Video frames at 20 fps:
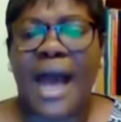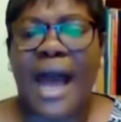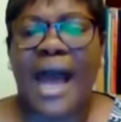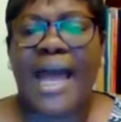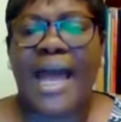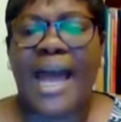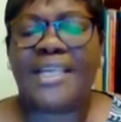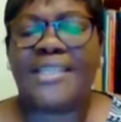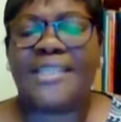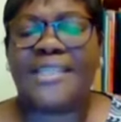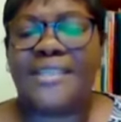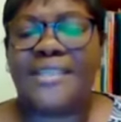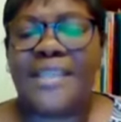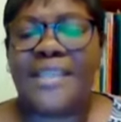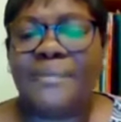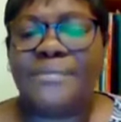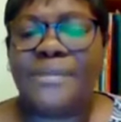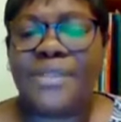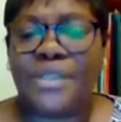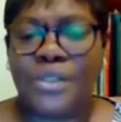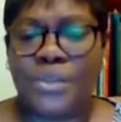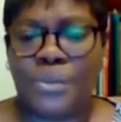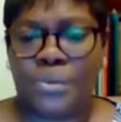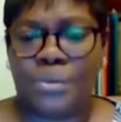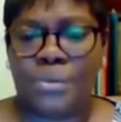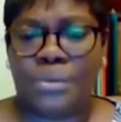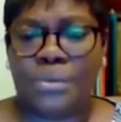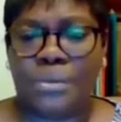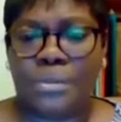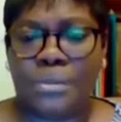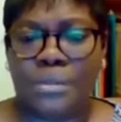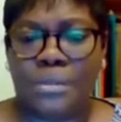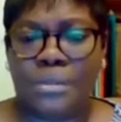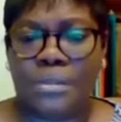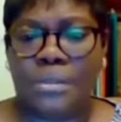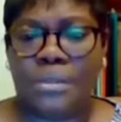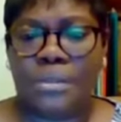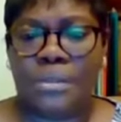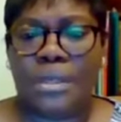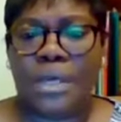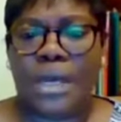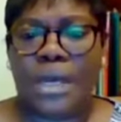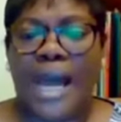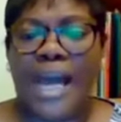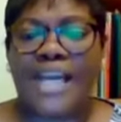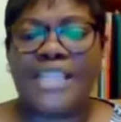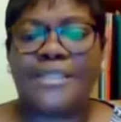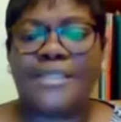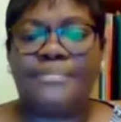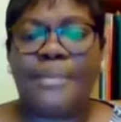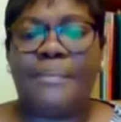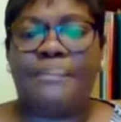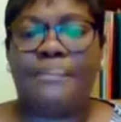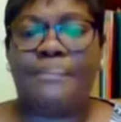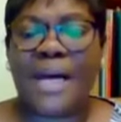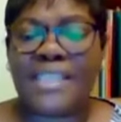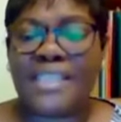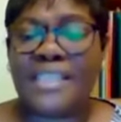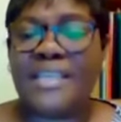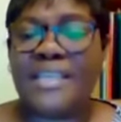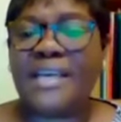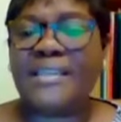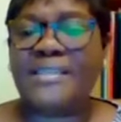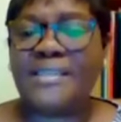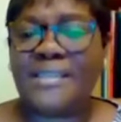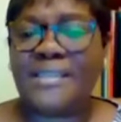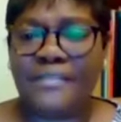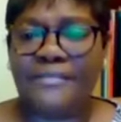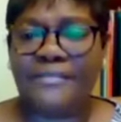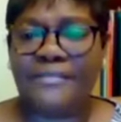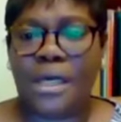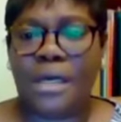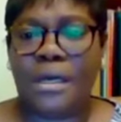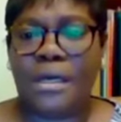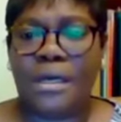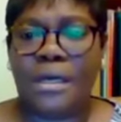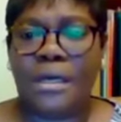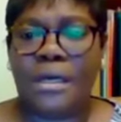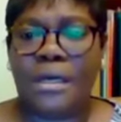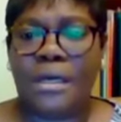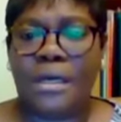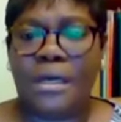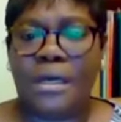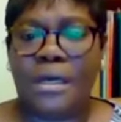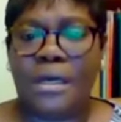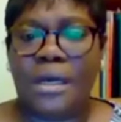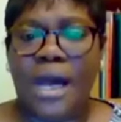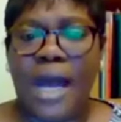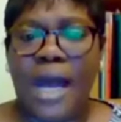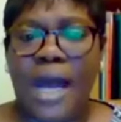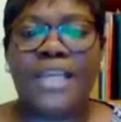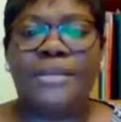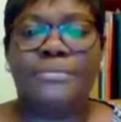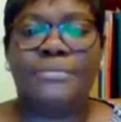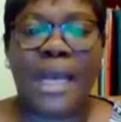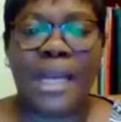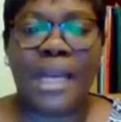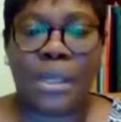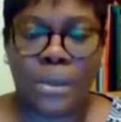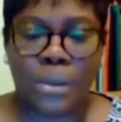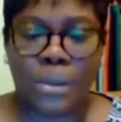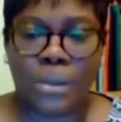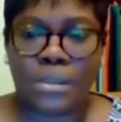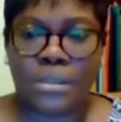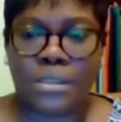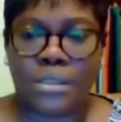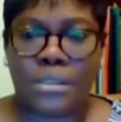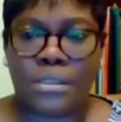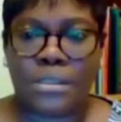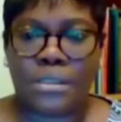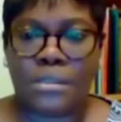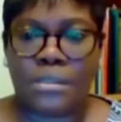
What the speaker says: I accept you as my personal savior and my Lord.